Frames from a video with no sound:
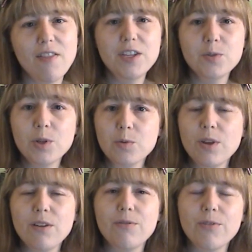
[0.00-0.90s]
This was
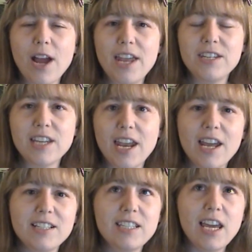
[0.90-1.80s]
with a friend, and
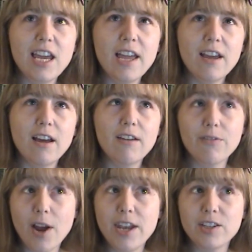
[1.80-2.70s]
I say
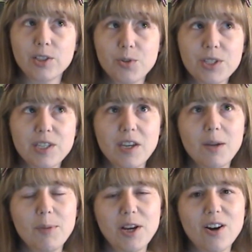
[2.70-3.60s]
friend loosely
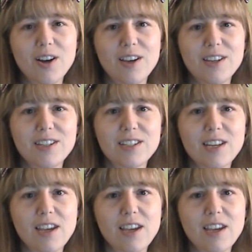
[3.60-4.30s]
because